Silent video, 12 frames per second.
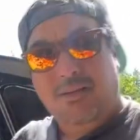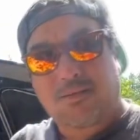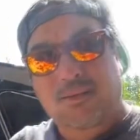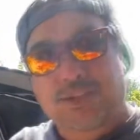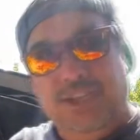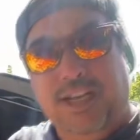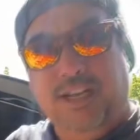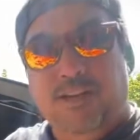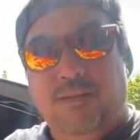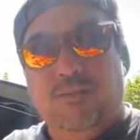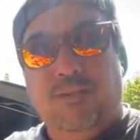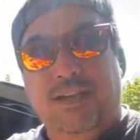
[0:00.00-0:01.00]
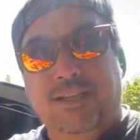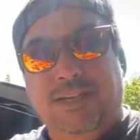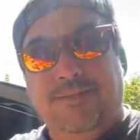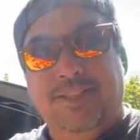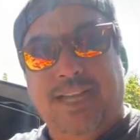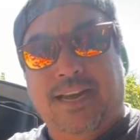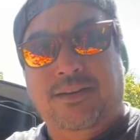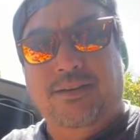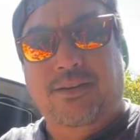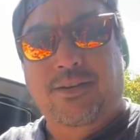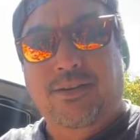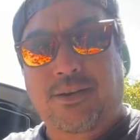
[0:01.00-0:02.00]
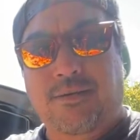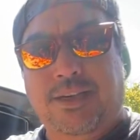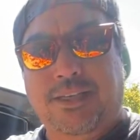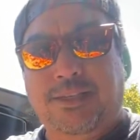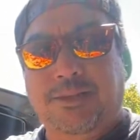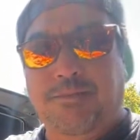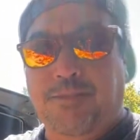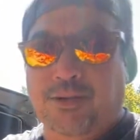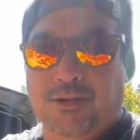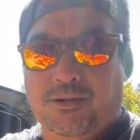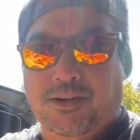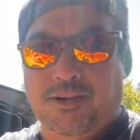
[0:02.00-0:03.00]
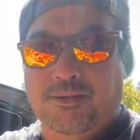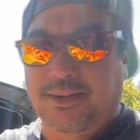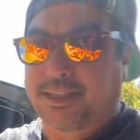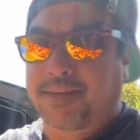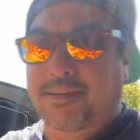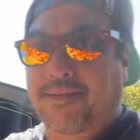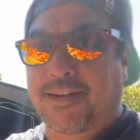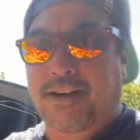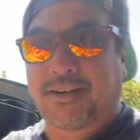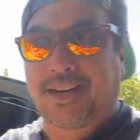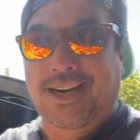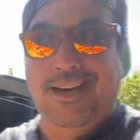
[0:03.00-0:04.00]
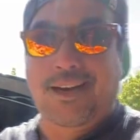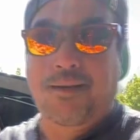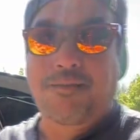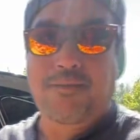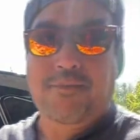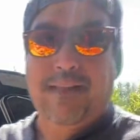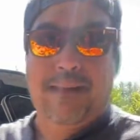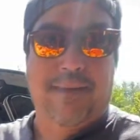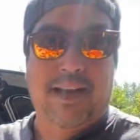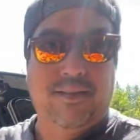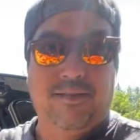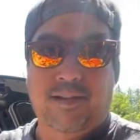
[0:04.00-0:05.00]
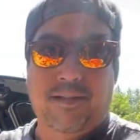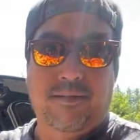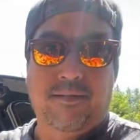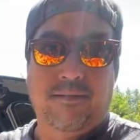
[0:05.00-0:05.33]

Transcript: machine runs off standard USP mineral oil, which can be found in any pie pantry,